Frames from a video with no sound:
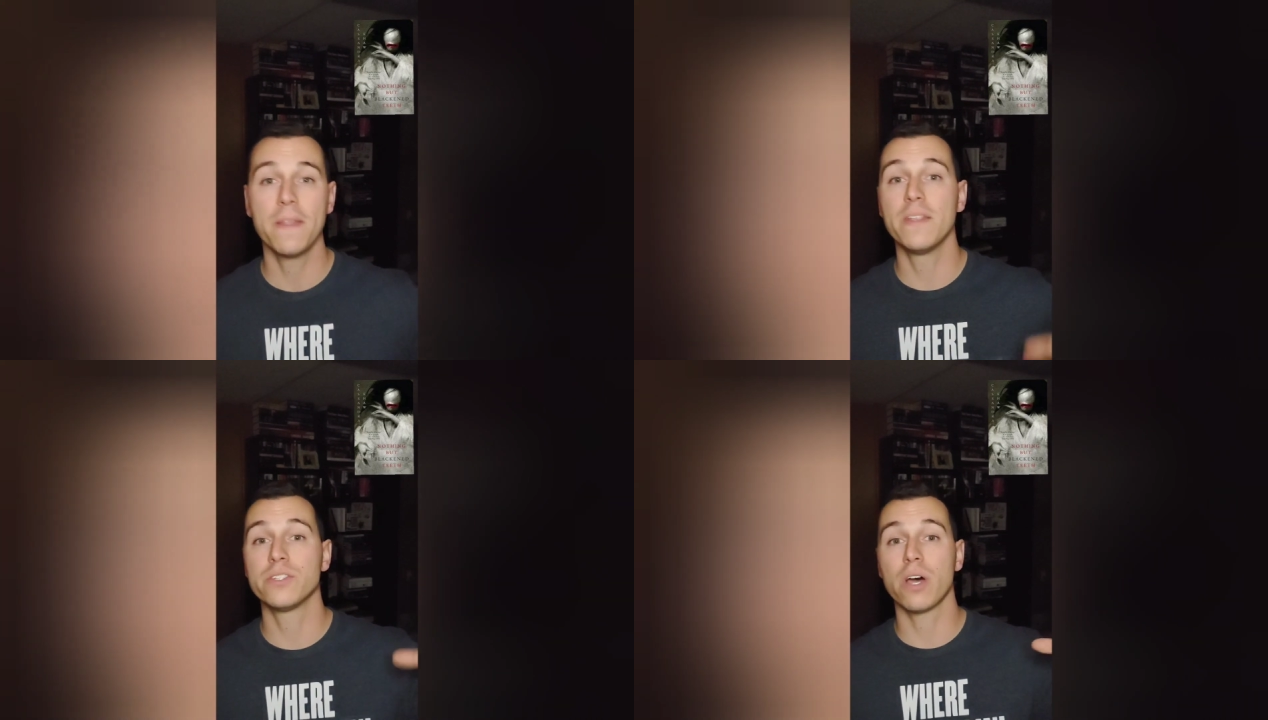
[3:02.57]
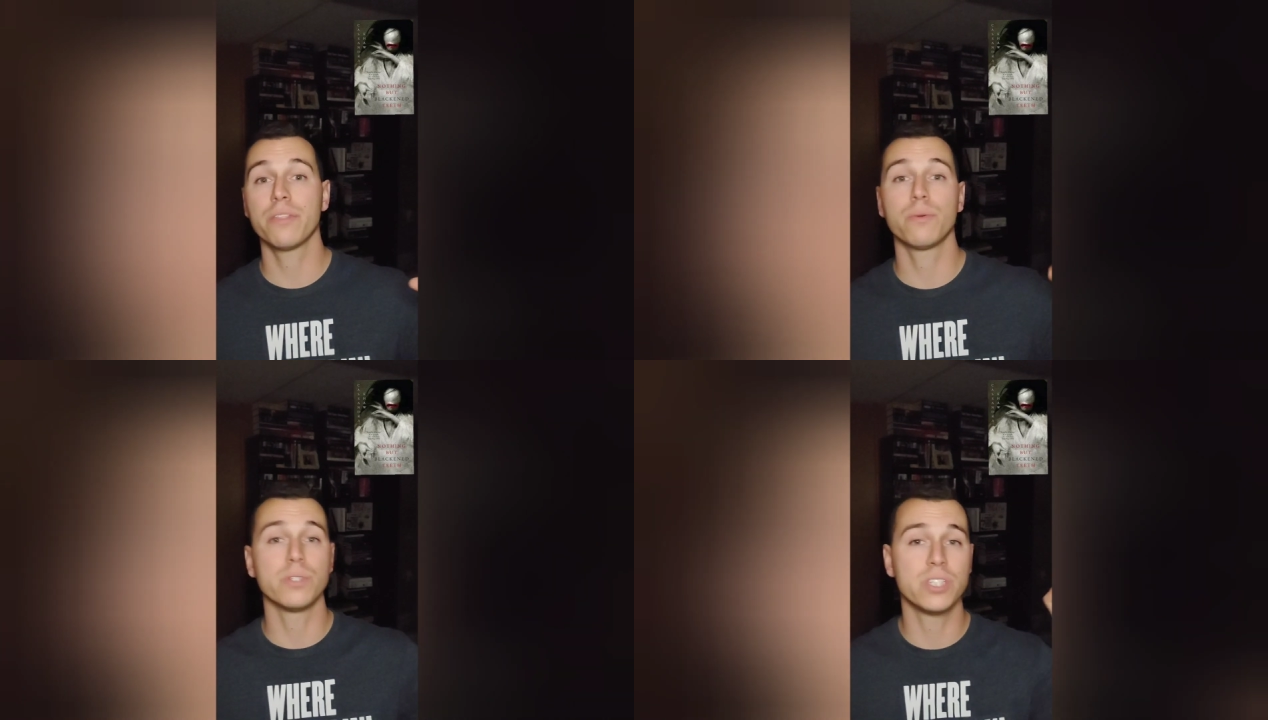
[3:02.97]
this
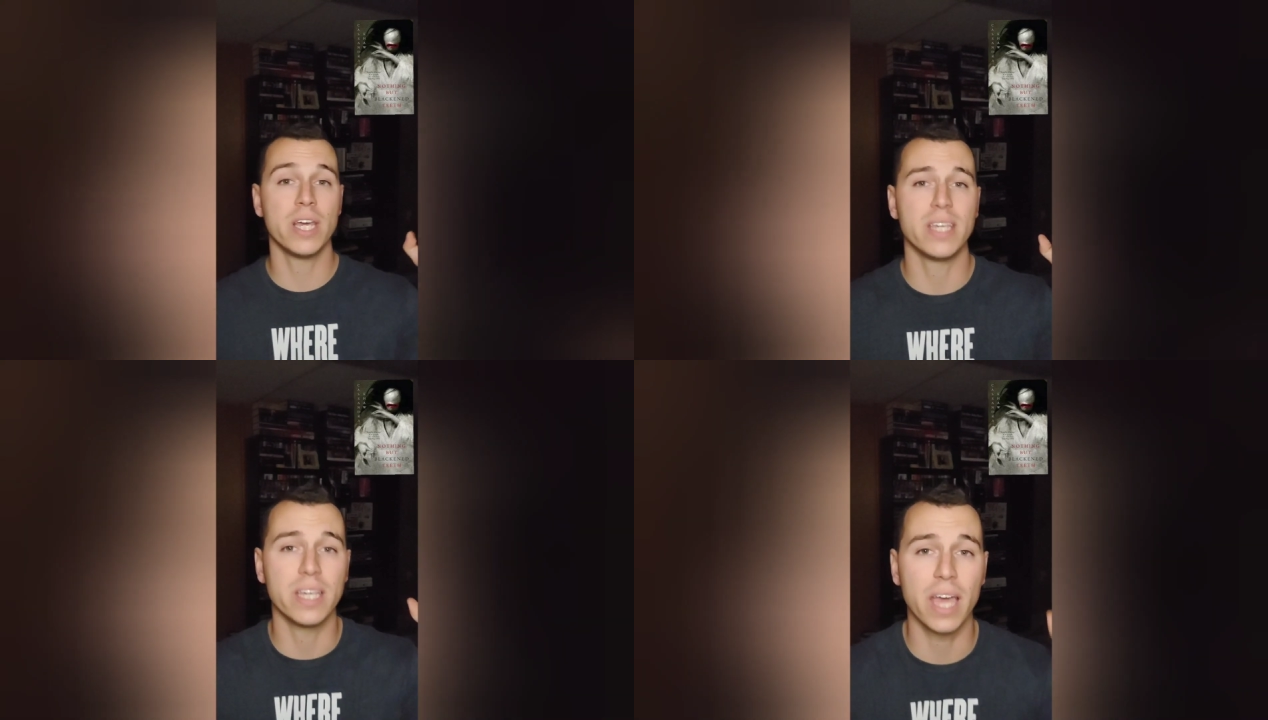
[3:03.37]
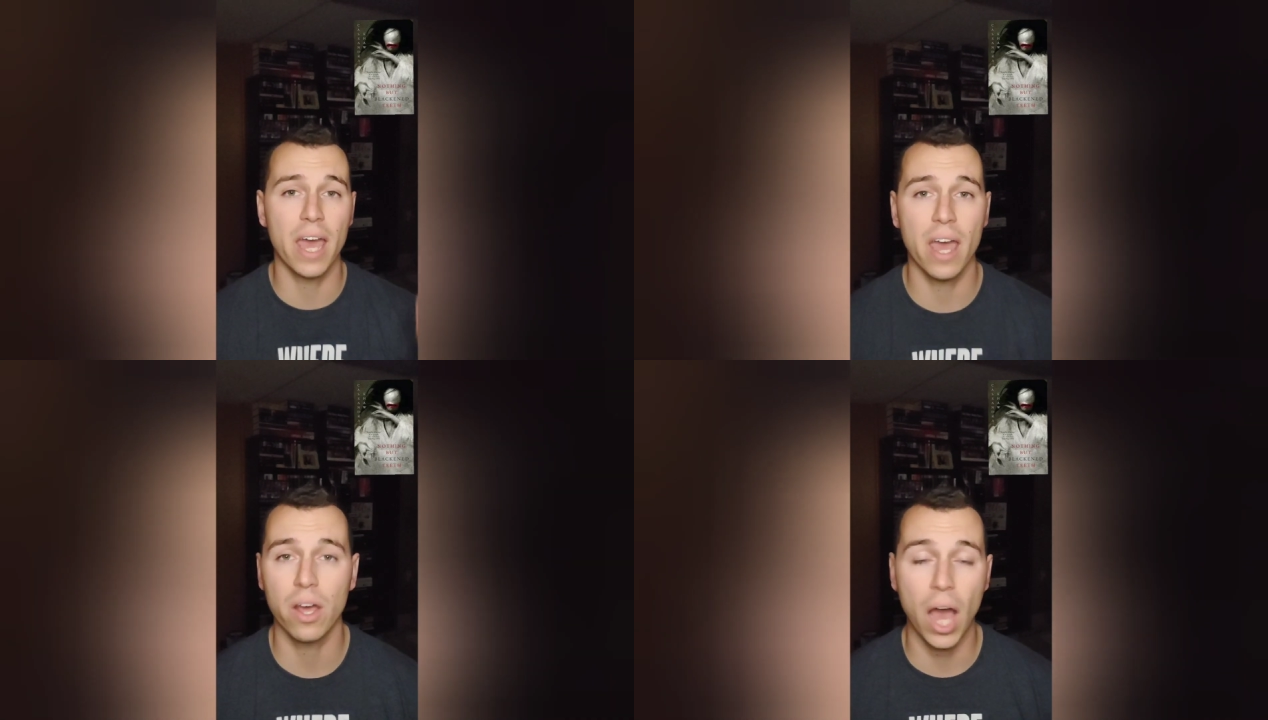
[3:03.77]
author was taking
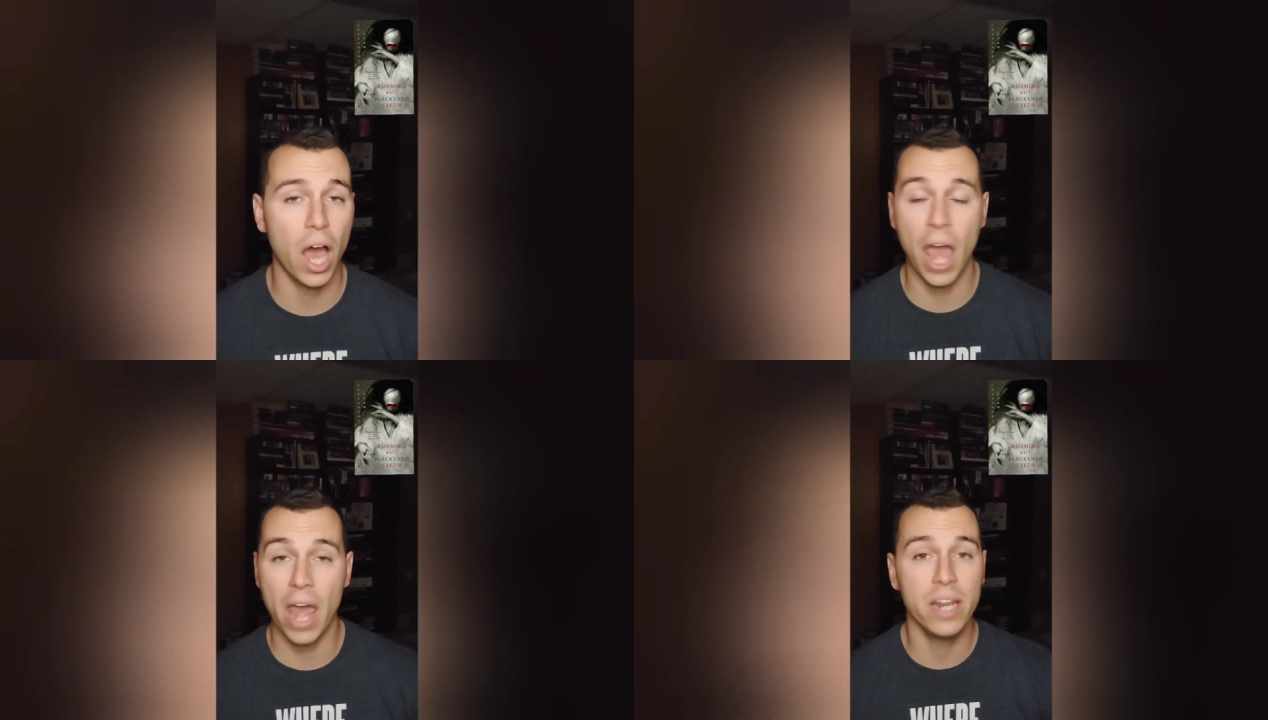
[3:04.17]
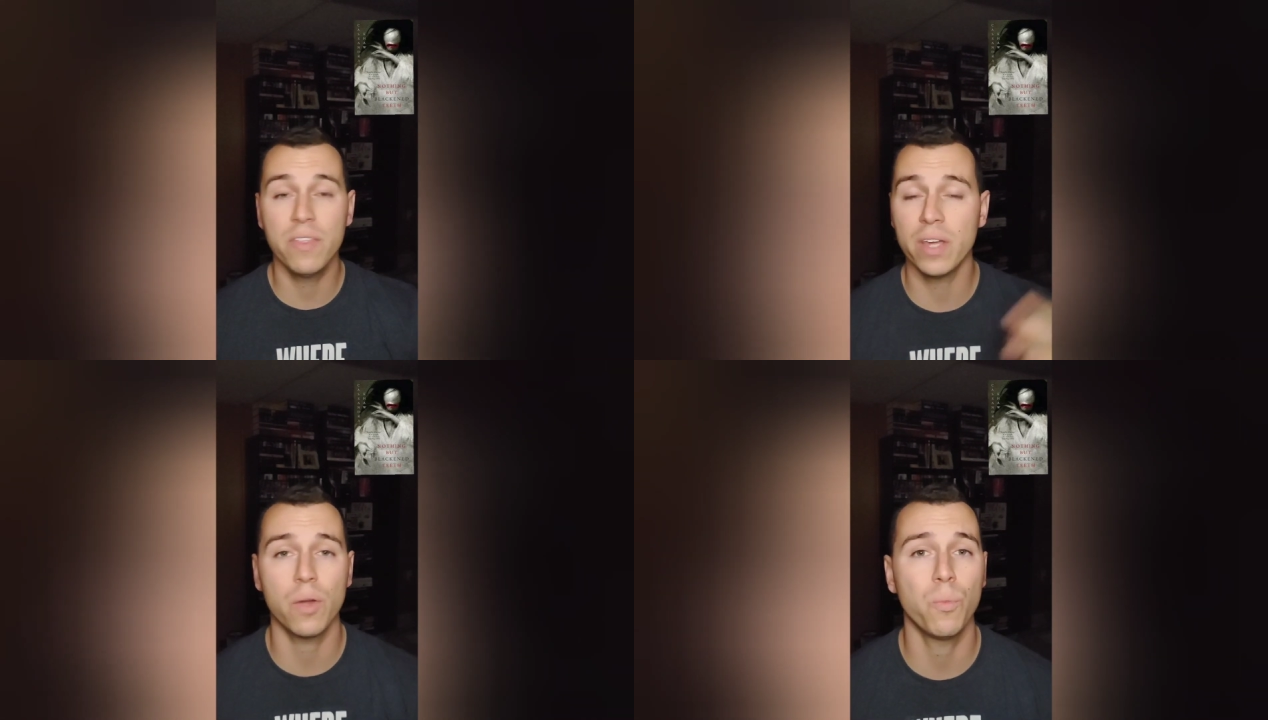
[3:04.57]

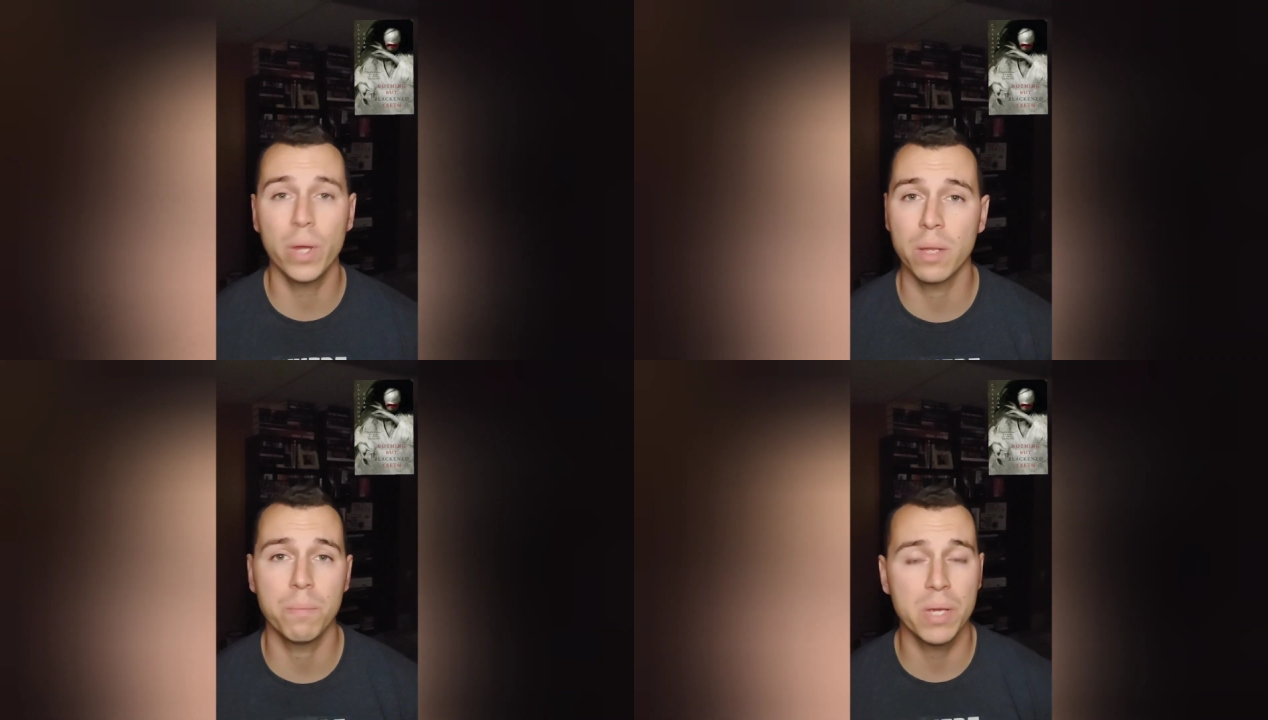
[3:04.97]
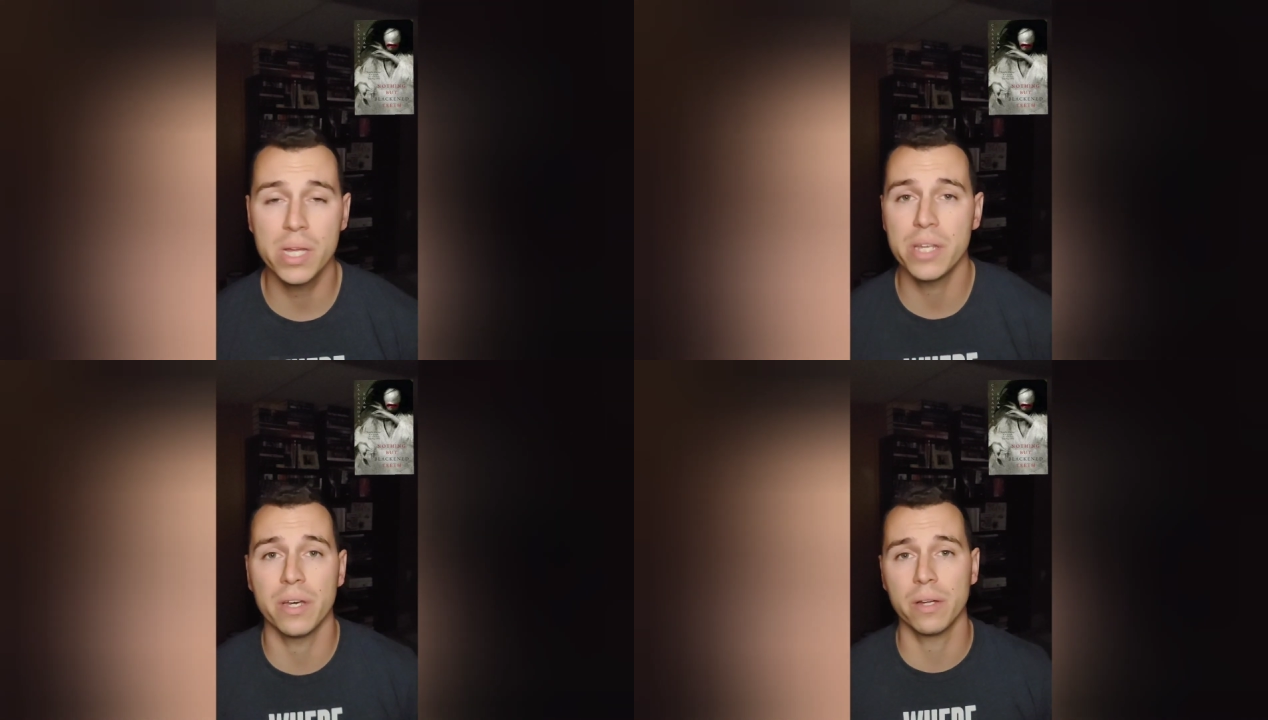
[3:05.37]
anything on
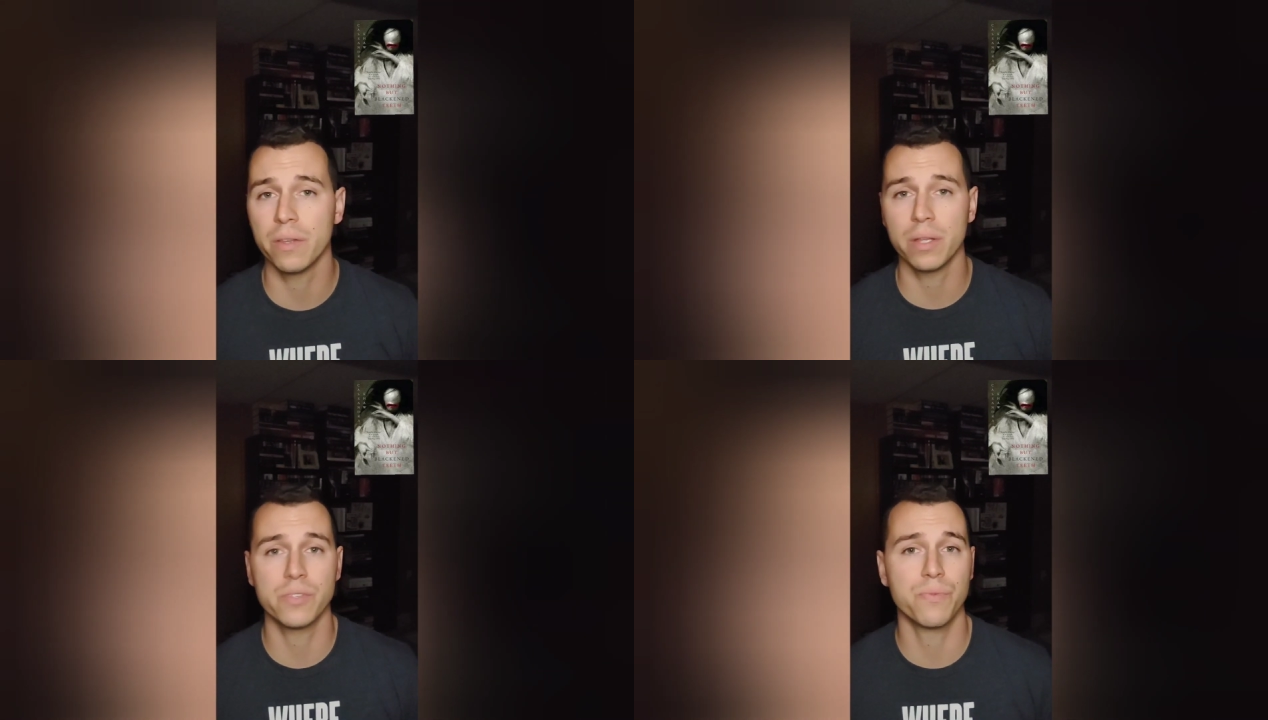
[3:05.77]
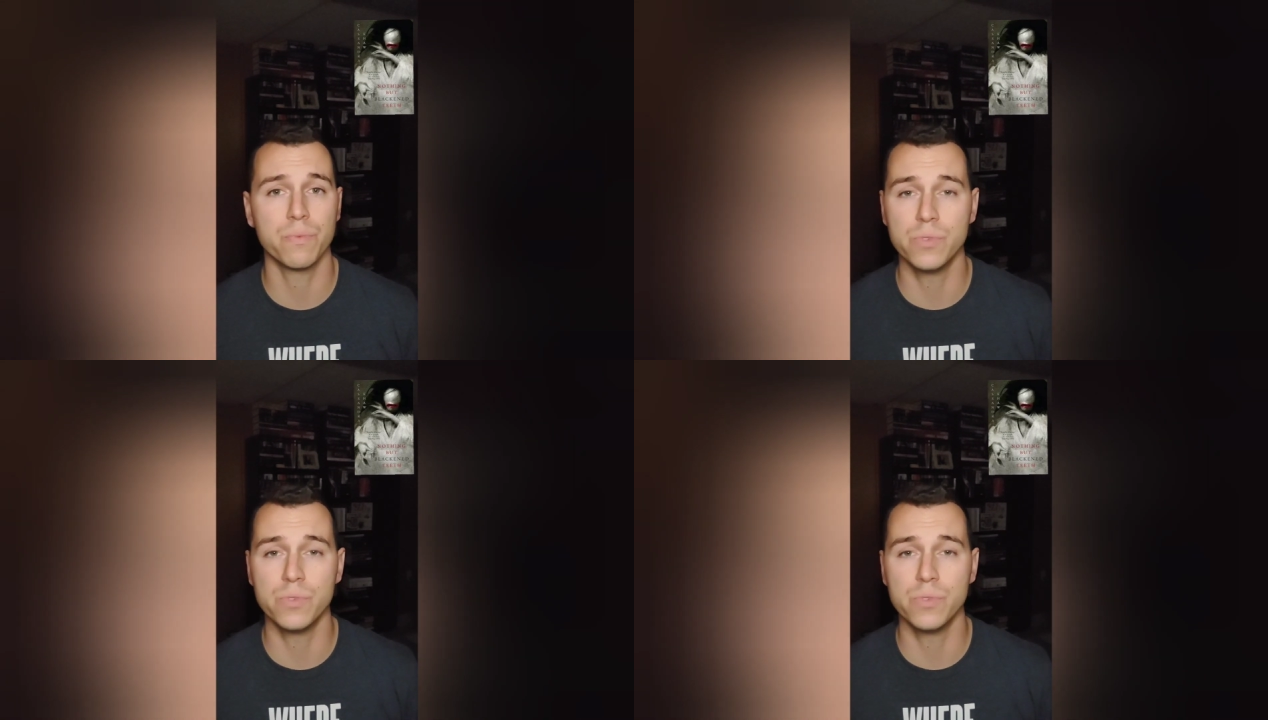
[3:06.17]
Wikipedia that's